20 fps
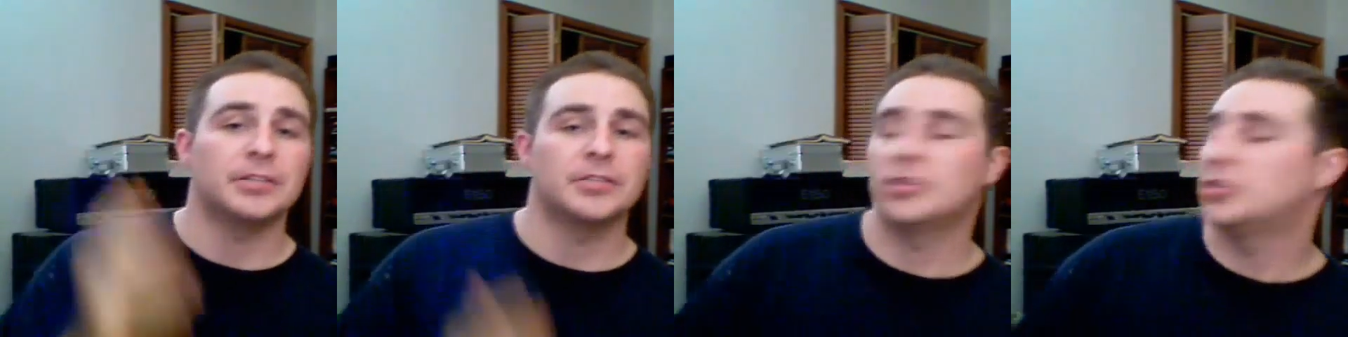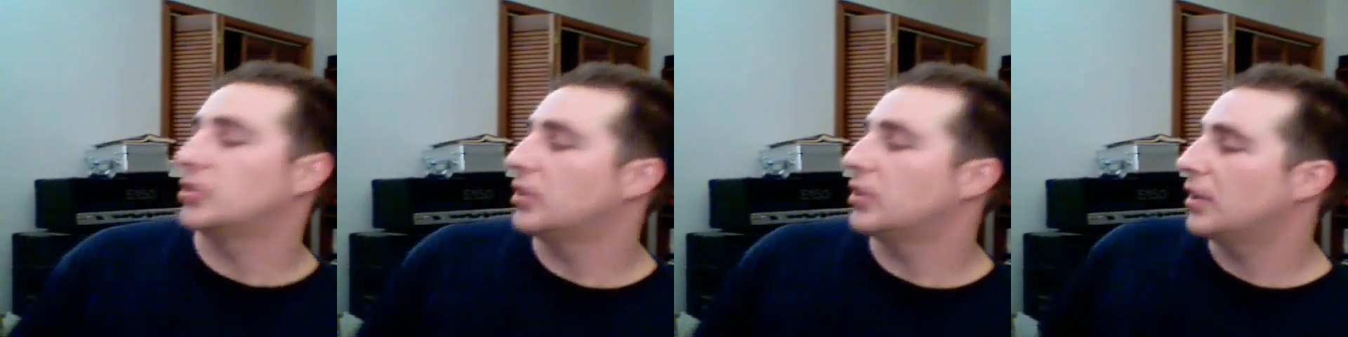
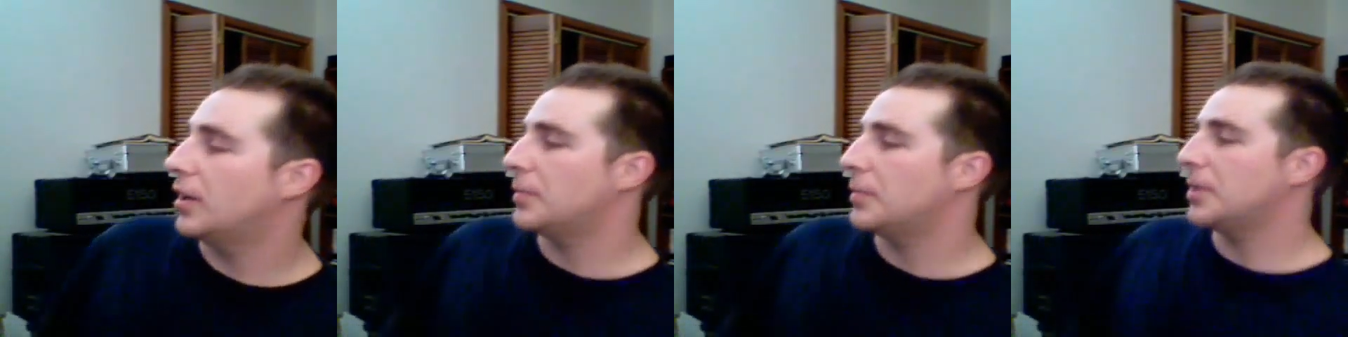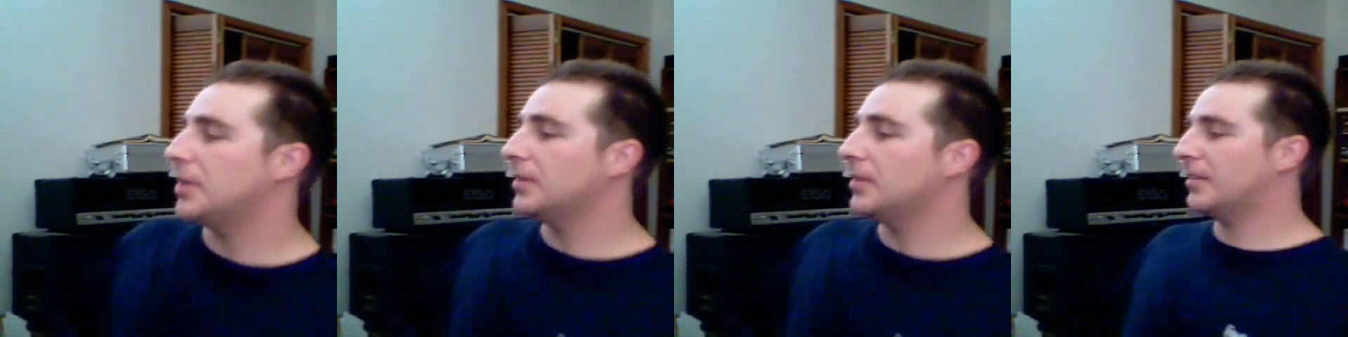There's. I
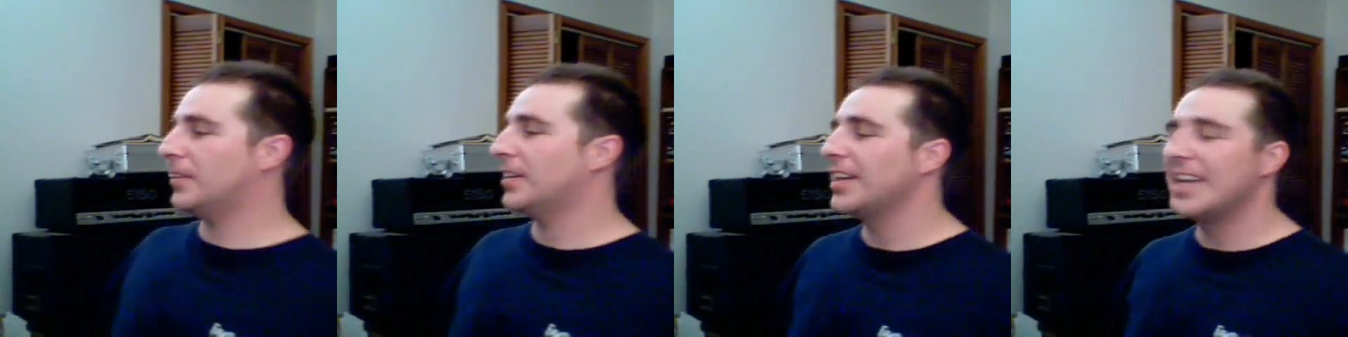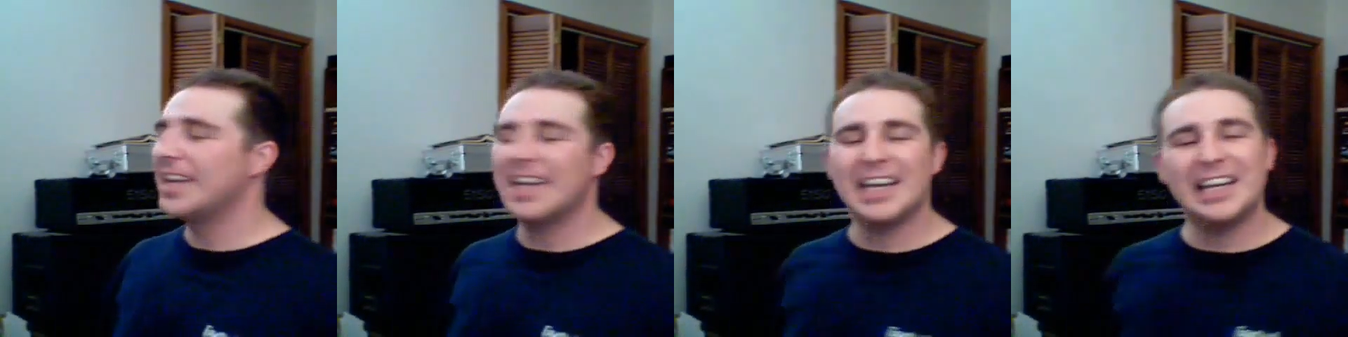mean,
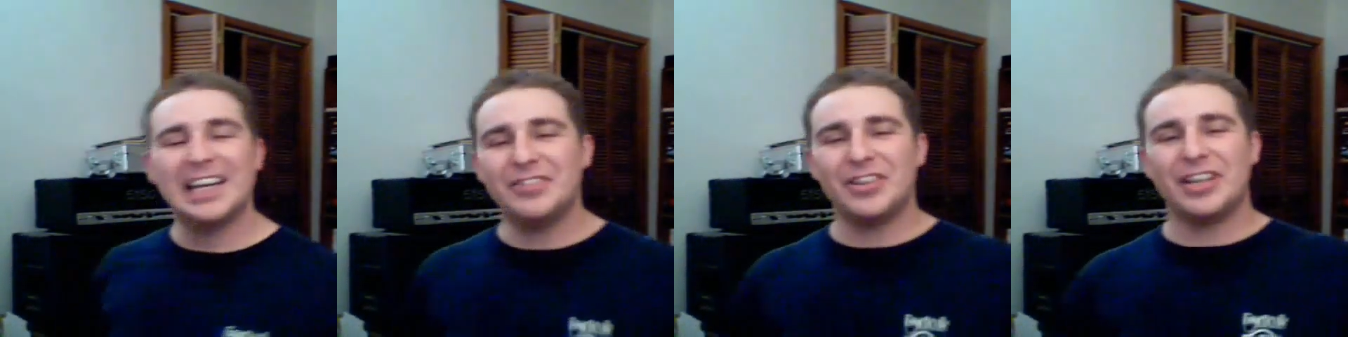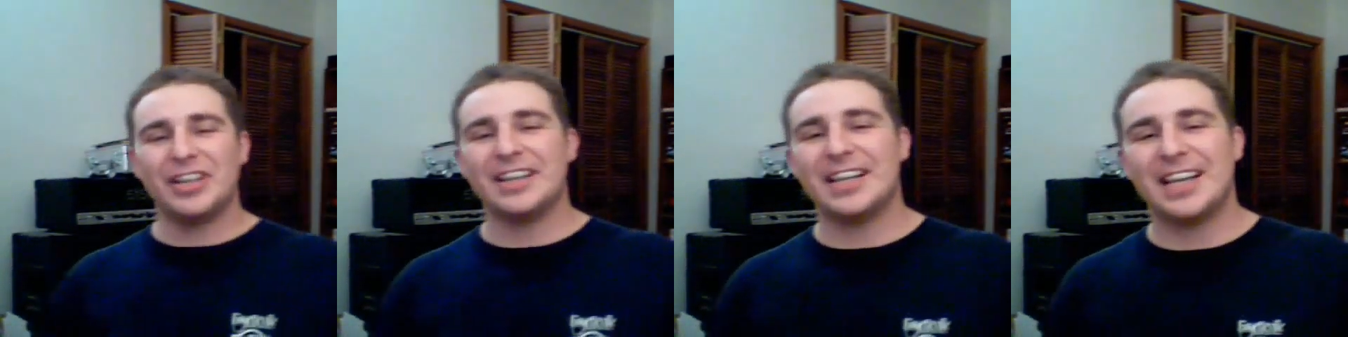
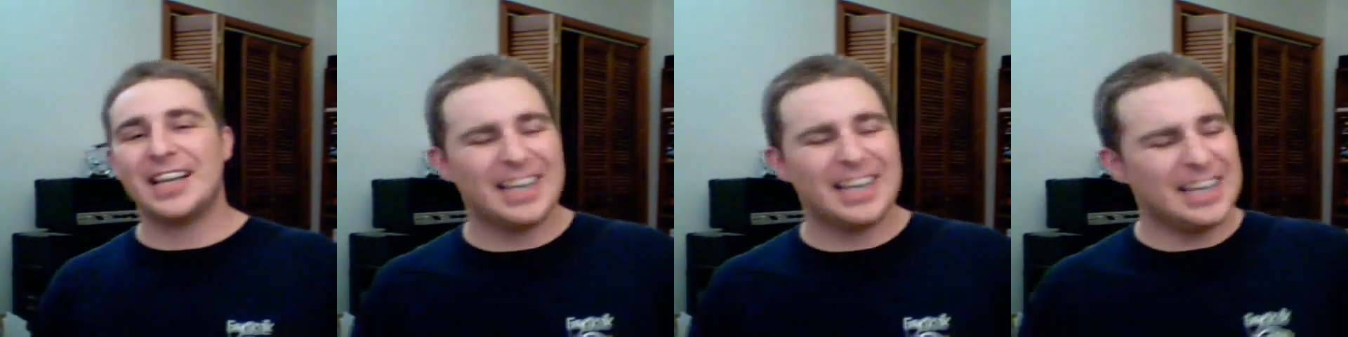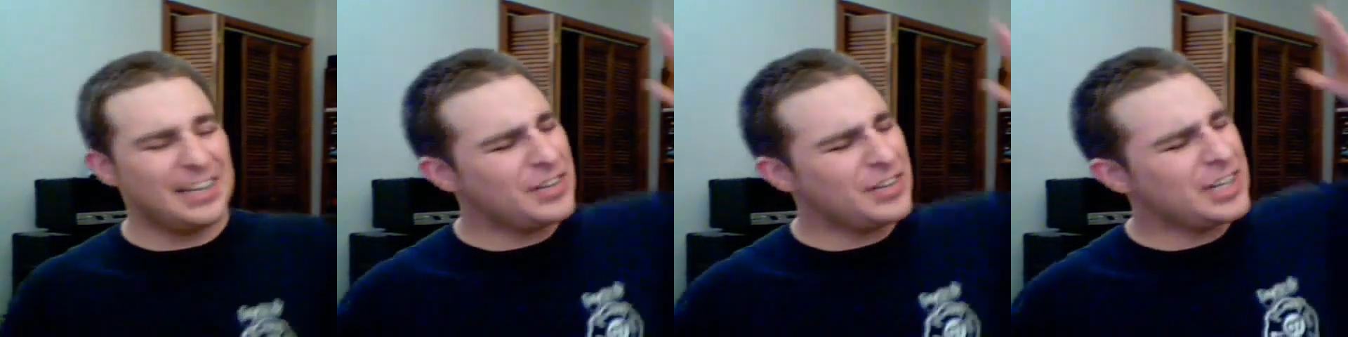even
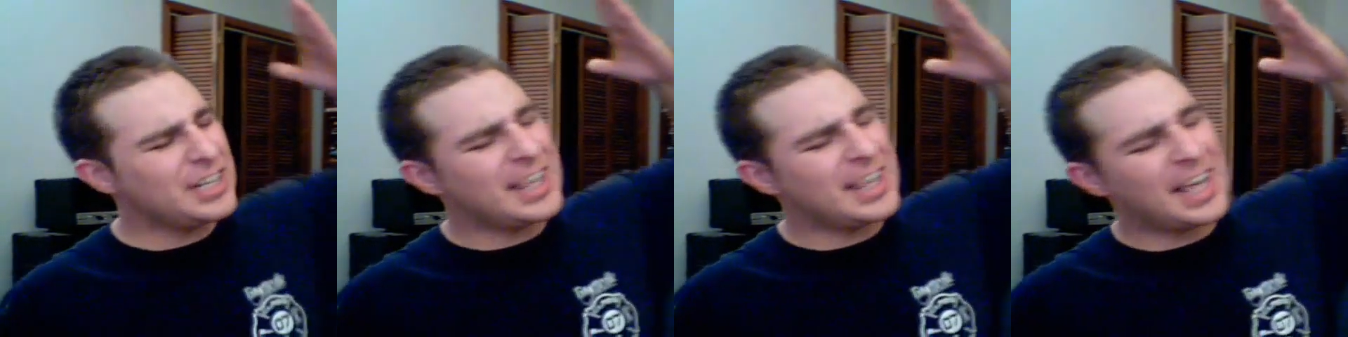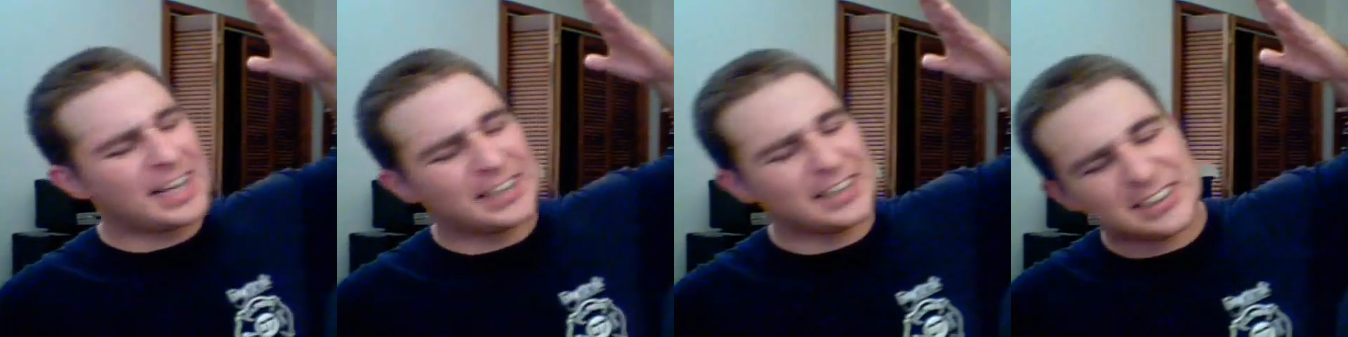in
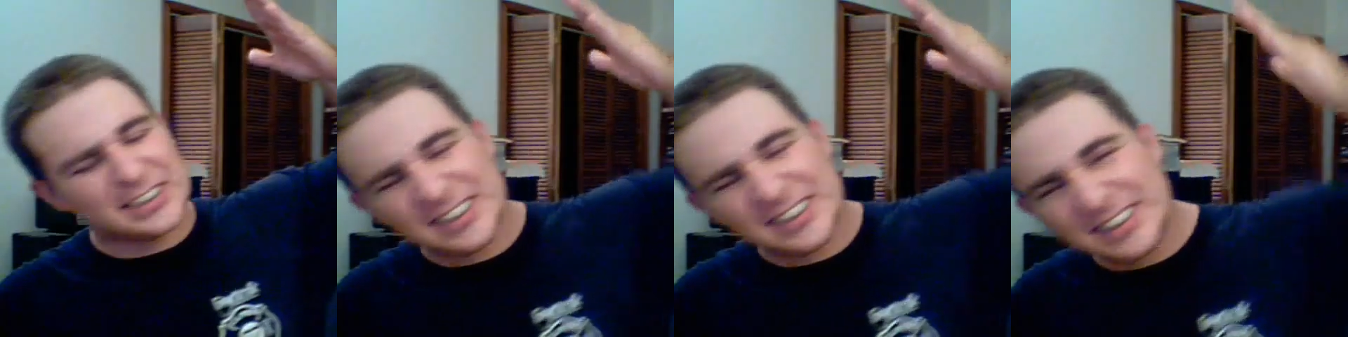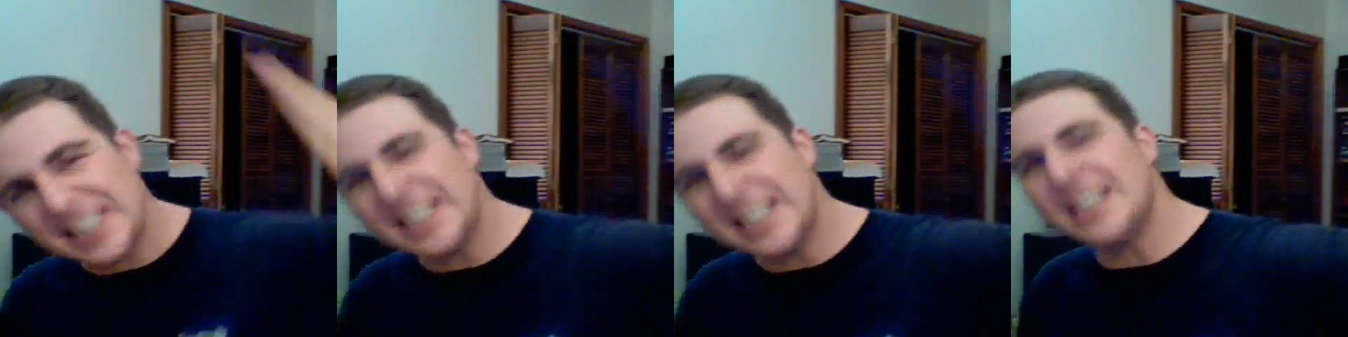that
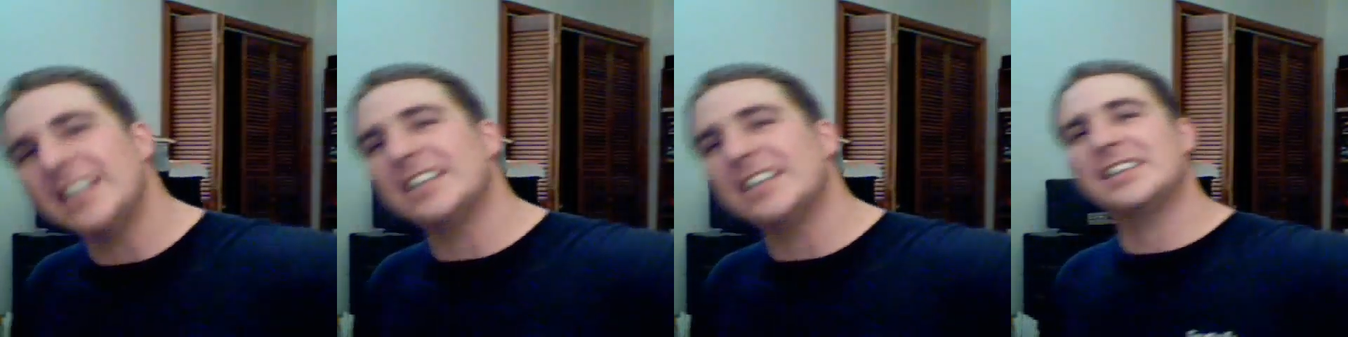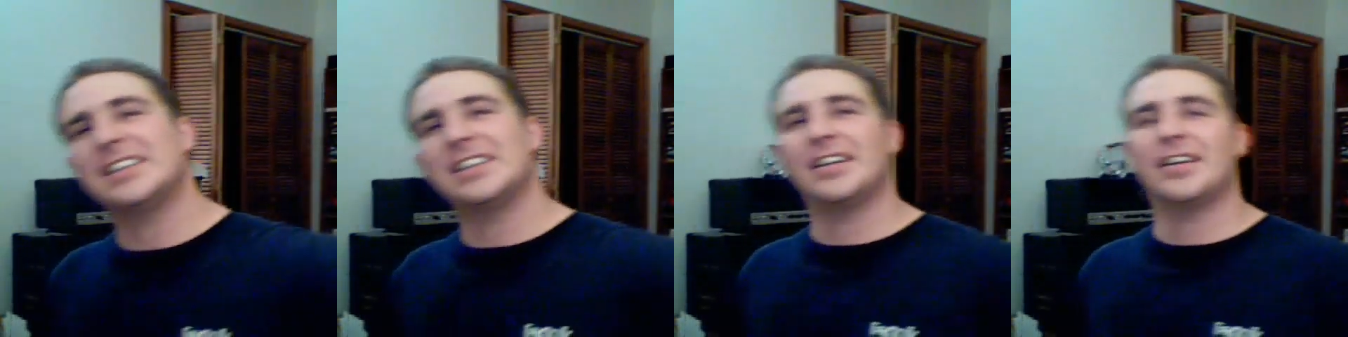
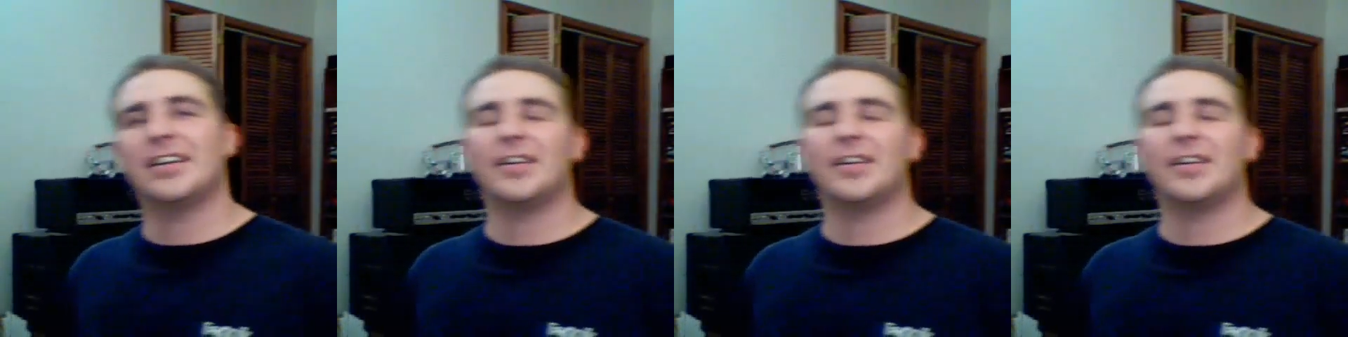sense,